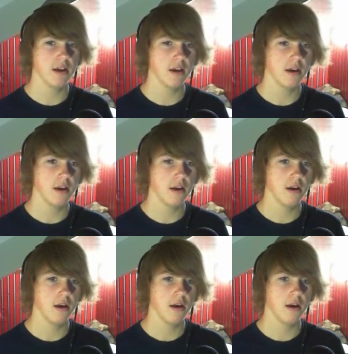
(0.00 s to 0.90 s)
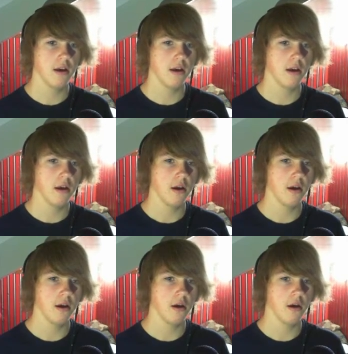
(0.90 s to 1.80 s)

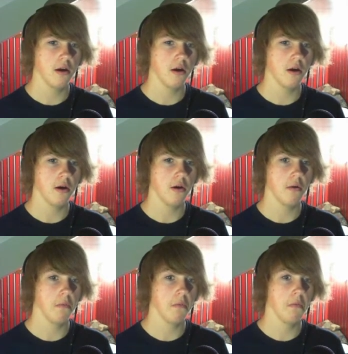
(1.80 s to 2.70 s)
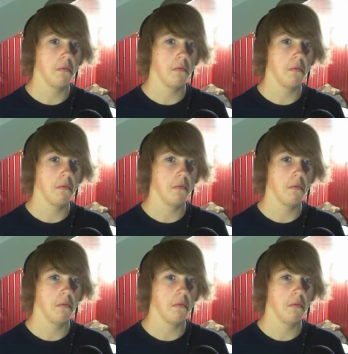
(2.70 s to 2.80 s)
Nothing is said.